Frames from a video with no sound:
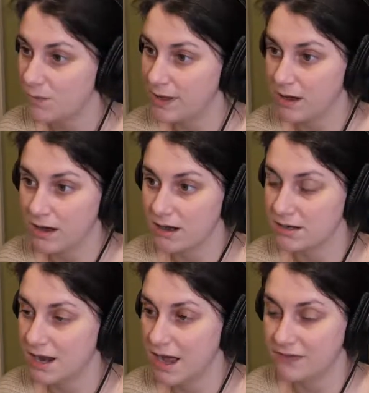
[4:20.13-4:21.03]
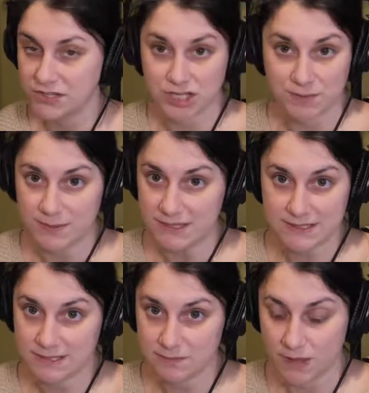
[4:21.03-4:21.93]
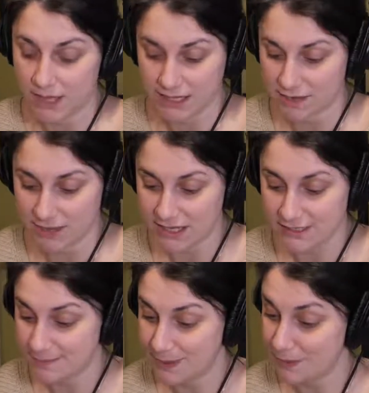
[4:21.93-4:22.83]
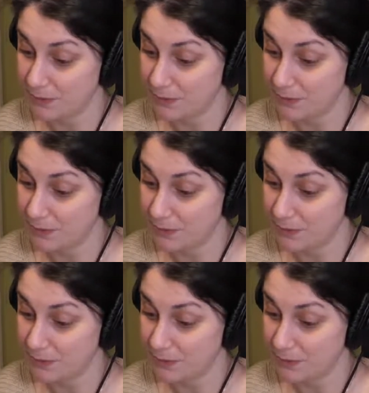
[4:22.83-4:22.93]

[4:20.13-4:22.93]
We are not the cheapest by any means, but